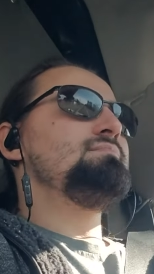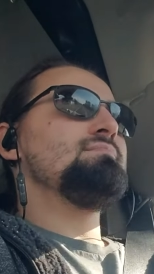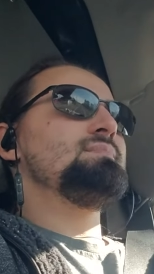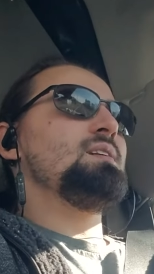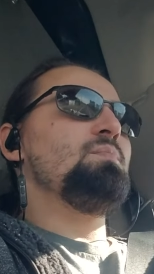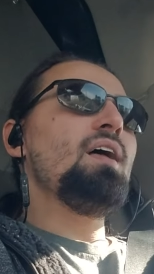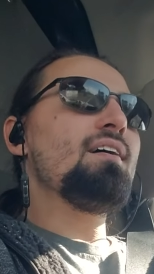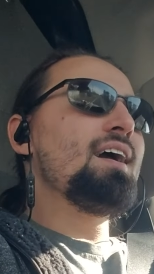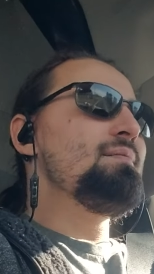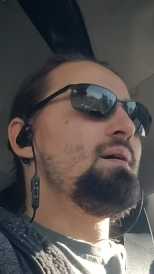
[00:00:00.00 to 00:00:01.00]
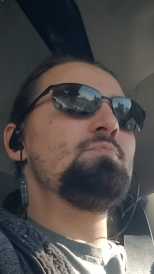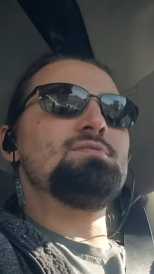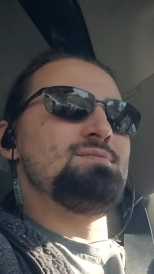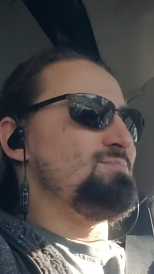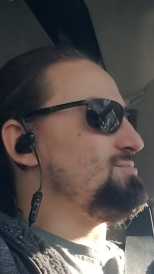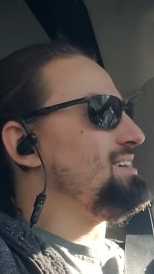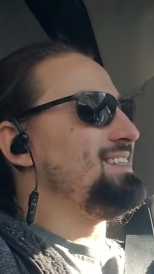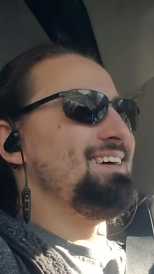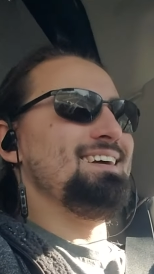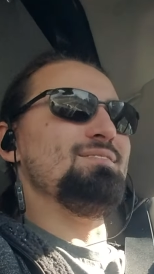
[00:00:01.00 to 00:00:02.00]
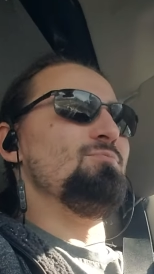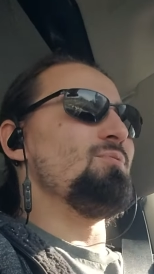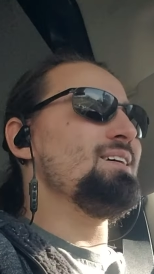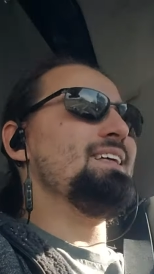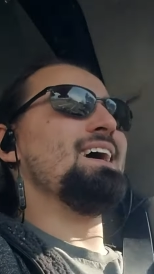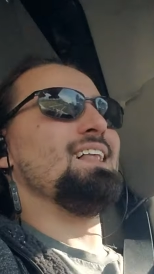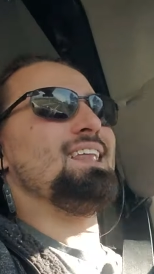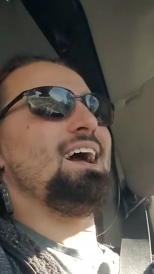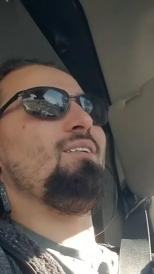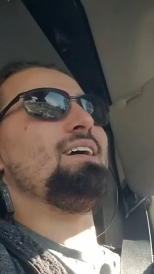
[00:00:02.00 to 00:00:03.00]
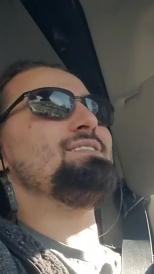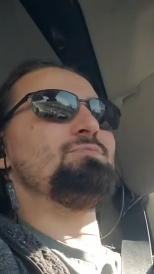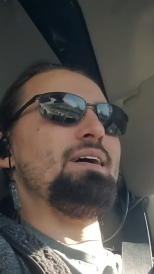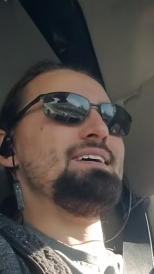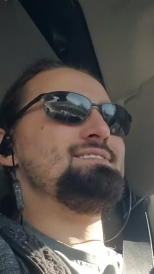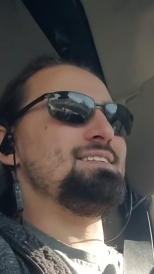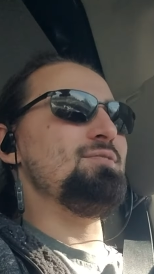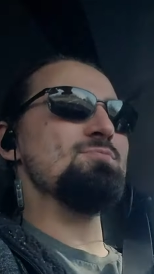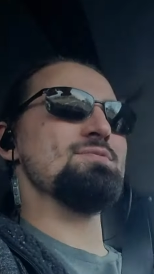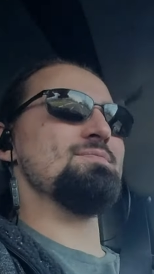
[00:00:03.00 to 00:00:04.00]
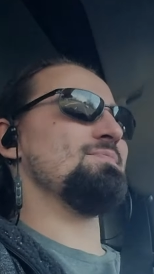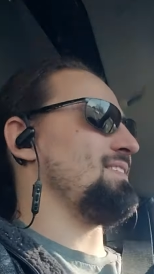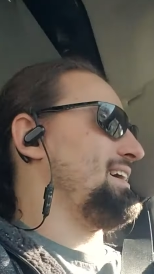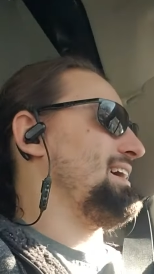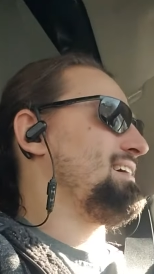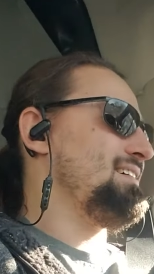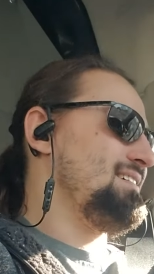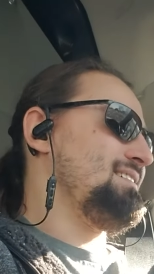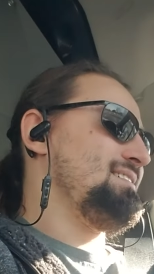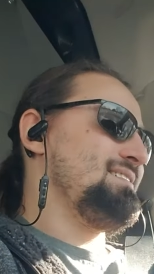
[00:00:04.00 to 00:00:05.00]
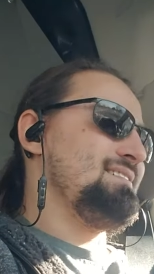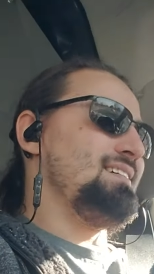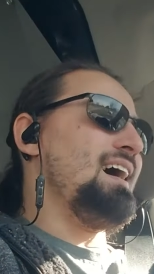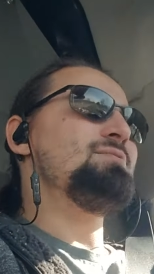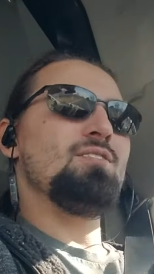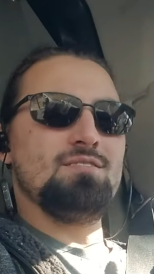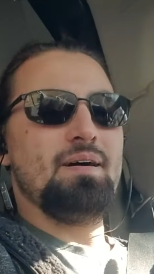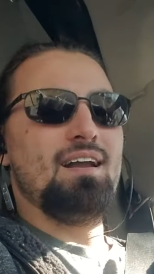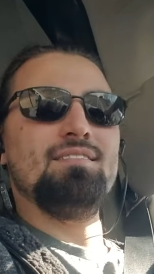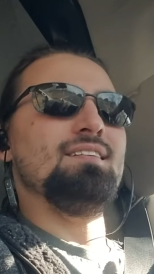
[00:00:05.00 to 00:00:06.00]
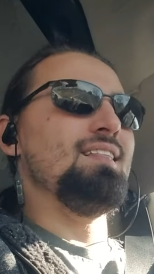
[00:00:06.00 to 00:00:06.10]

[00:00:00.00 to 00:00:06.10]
the player came up with some really, really hilarious ways to use them. Like, I talked about it in the